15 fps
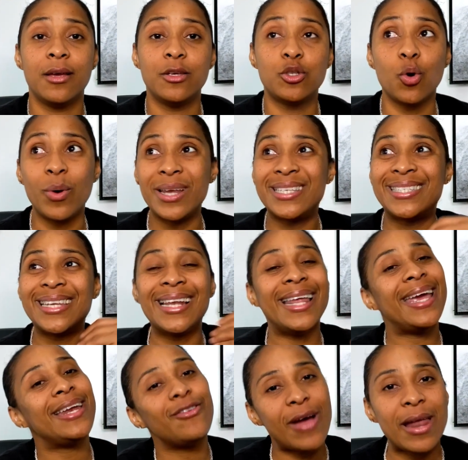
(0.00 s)
So, it's
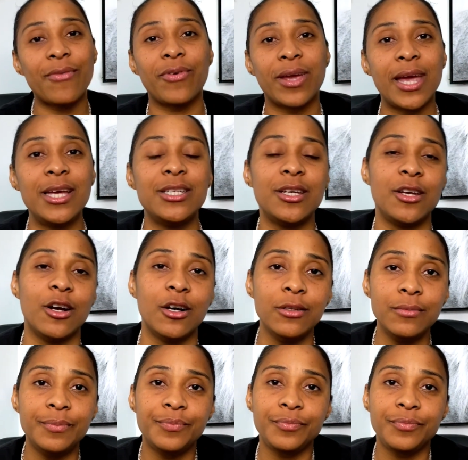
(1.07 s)
delayed gratification, y'all.